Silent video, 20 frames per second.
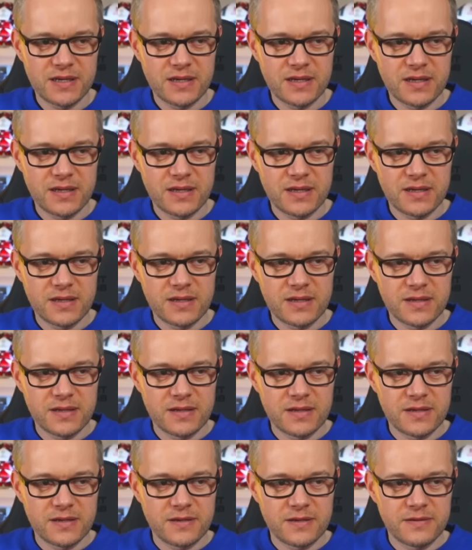
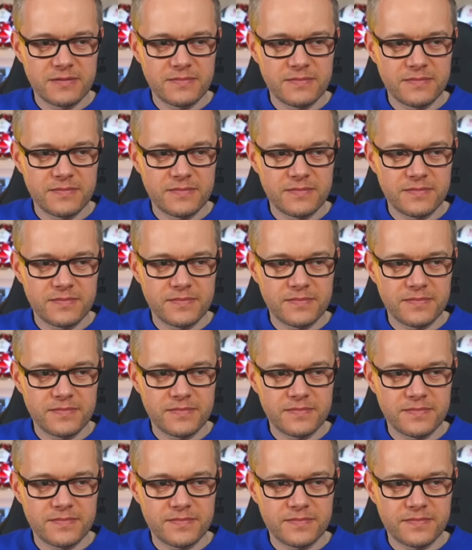
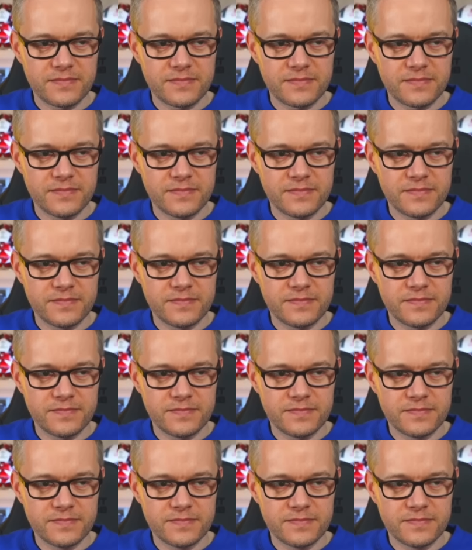[no speech]